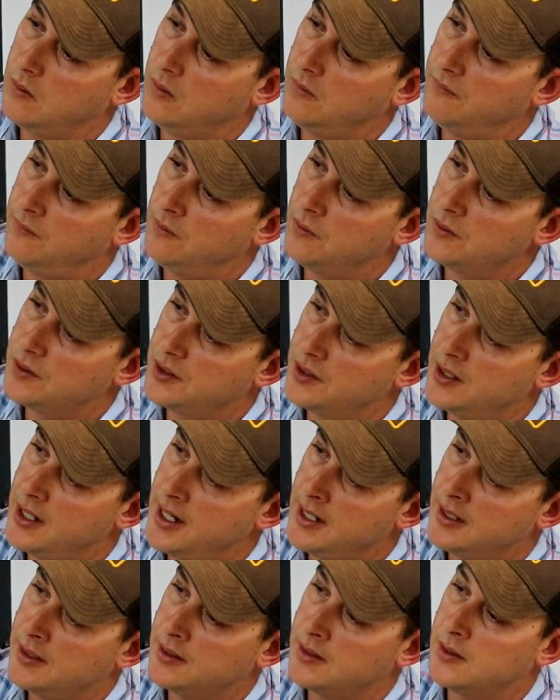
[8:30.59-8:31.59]
4
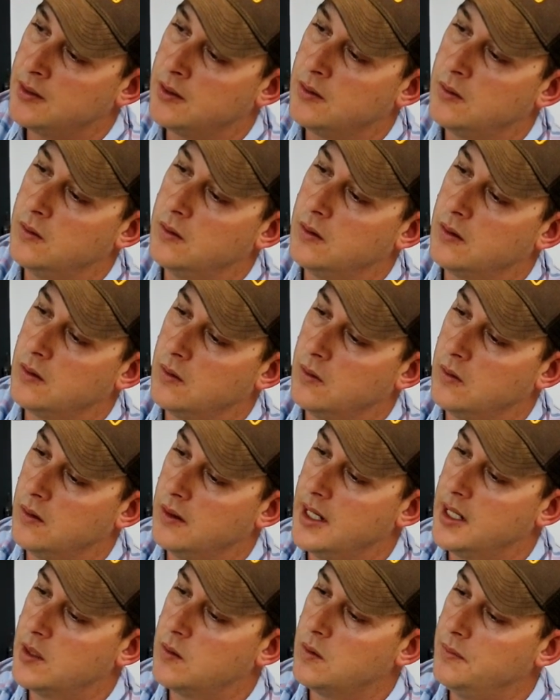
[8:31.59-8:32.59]
strands
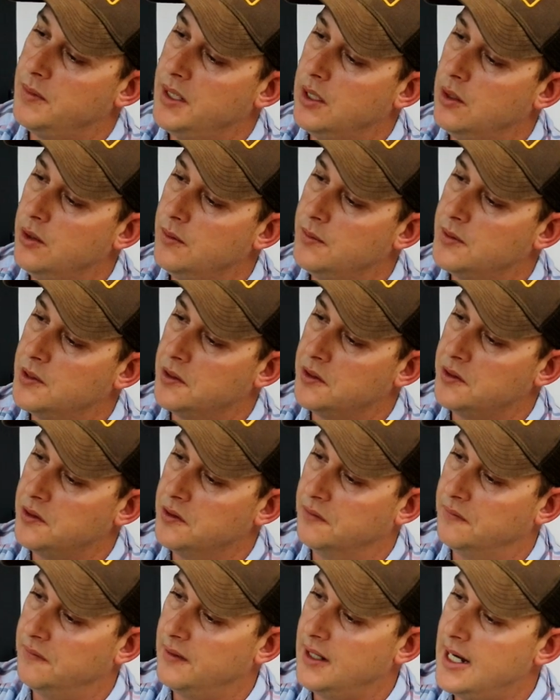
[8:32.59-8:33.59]
that will be looped onto
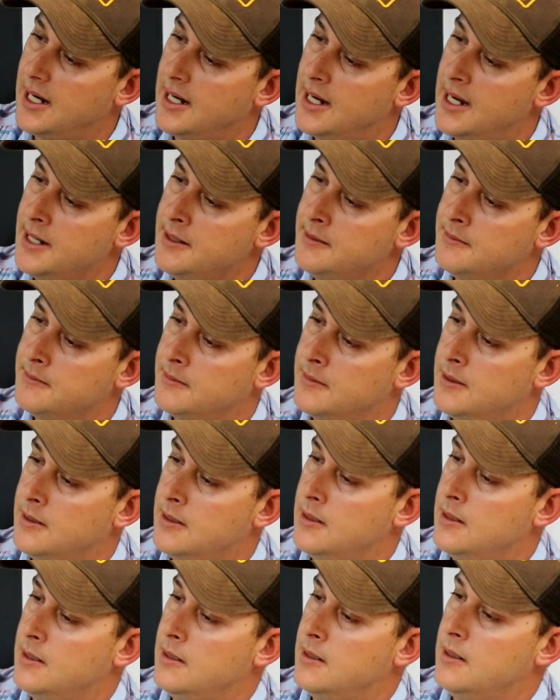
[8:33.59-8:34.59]
your fly line.
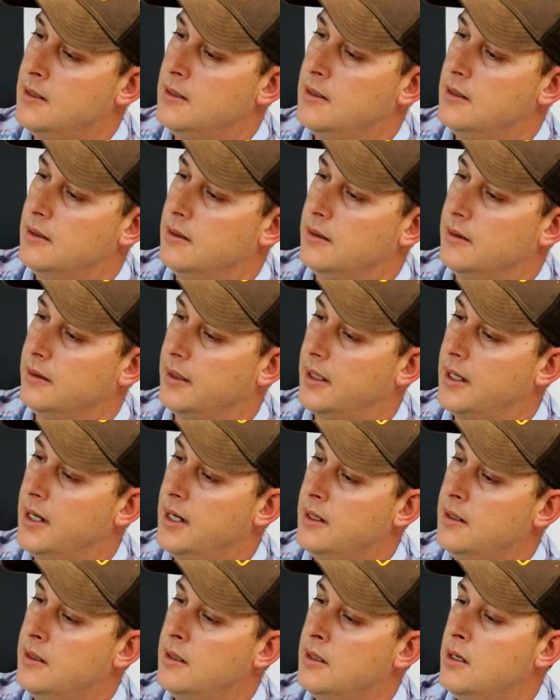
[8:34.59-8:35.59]

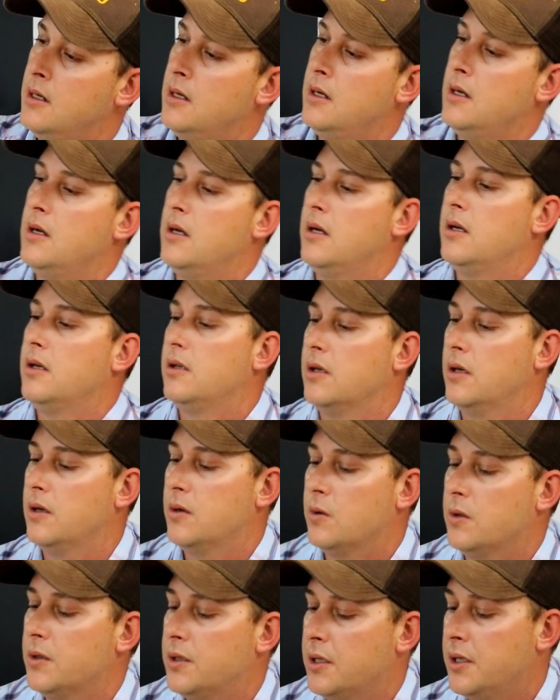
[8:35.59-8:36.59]
Okay, so it
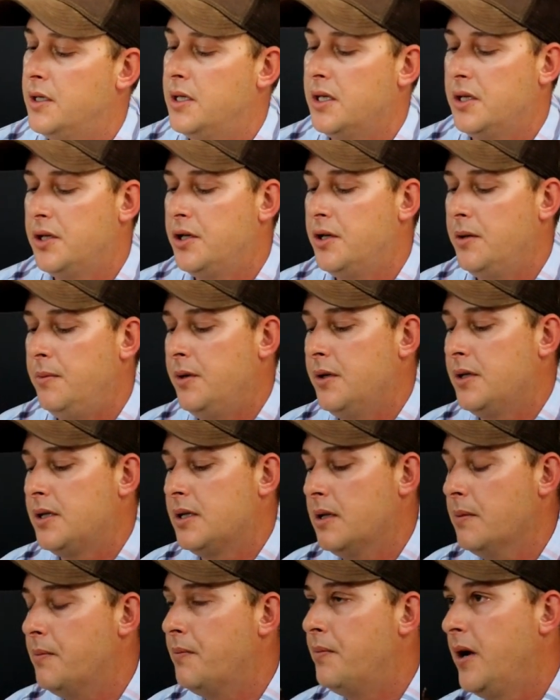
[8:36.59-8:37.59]
also distributes
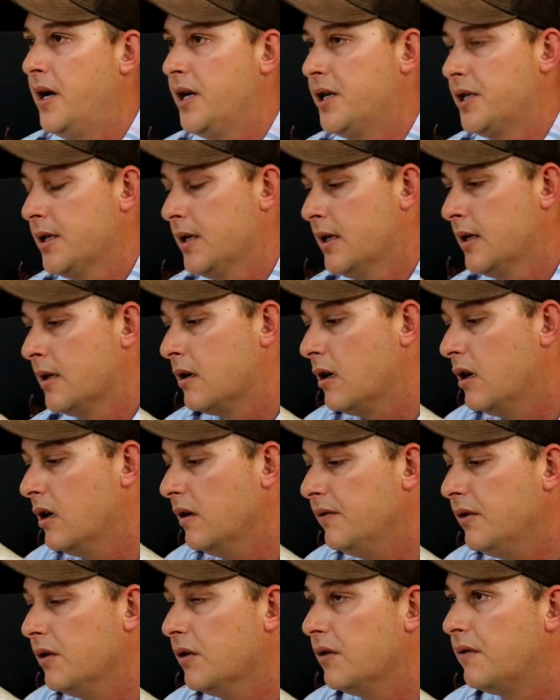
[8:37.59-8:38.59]
the pressure
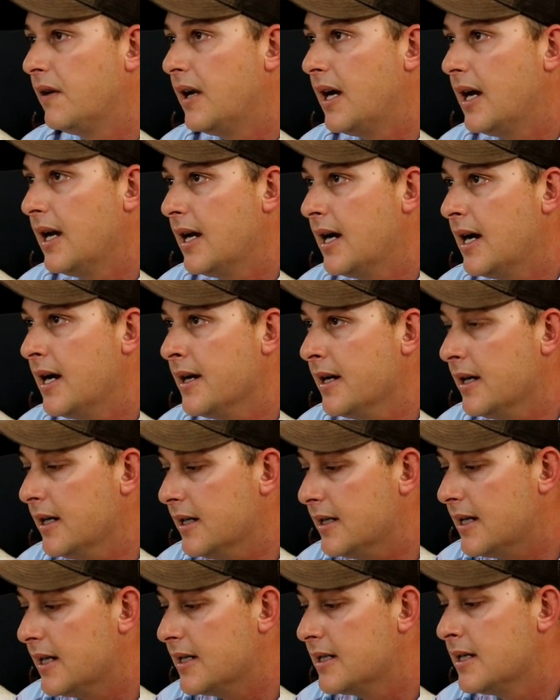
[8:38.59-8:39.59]
over your fly line, and
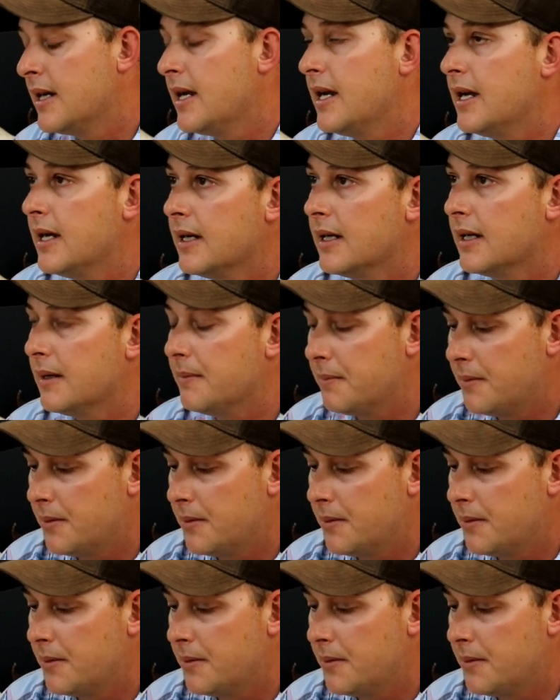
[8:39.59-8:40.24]
it doesn't end up